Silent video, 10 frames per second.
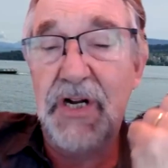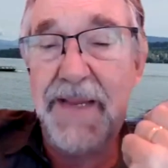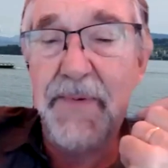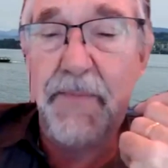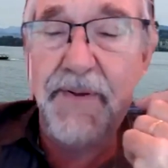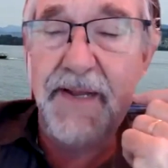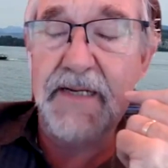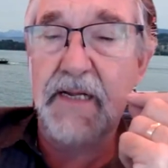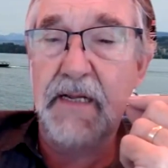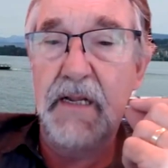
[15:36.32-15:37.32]
to be prepared
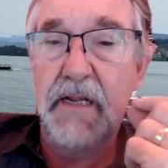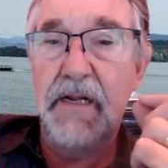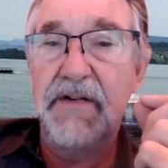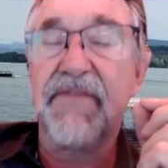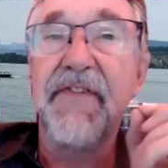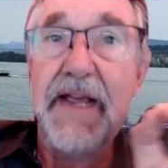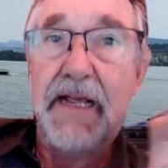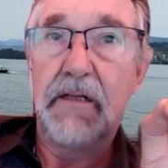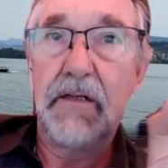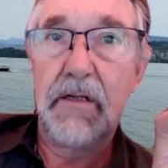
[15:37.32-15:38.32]
to
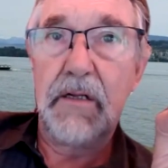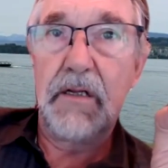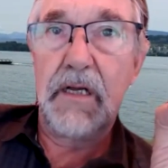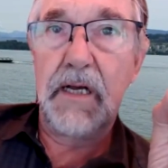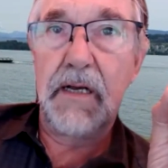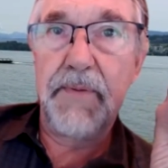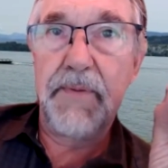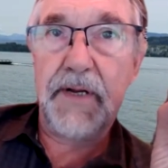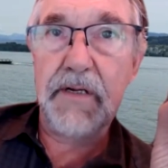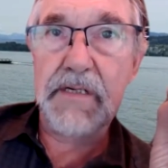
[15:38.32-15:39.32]
fail,
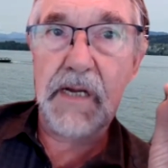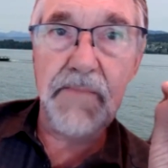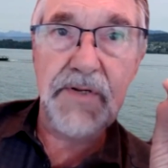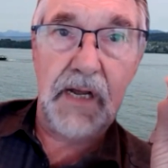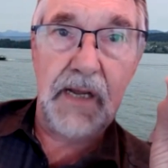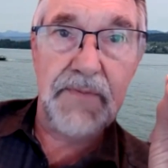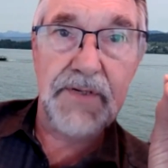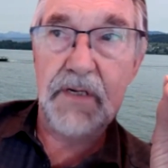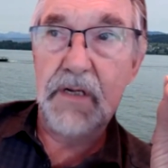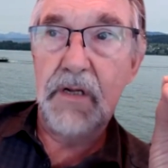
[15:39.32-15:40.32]
because sometimes,